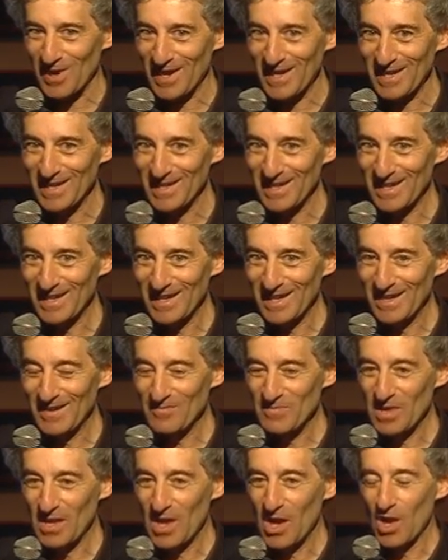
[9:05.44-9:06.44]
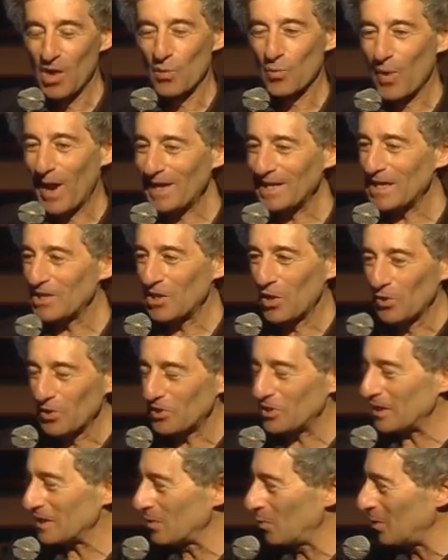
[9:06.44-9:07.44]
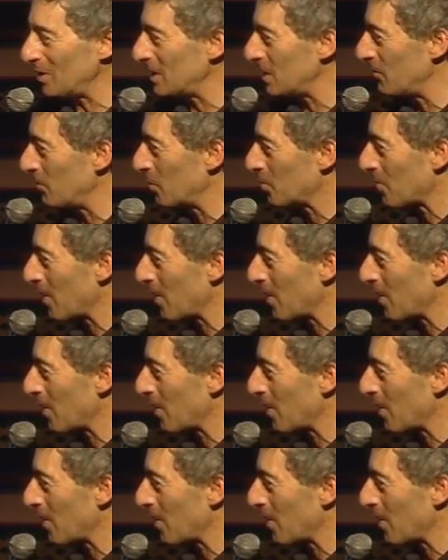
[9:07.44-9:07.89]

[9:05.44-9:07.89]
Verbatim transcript: right? Right now, the only thing that we give you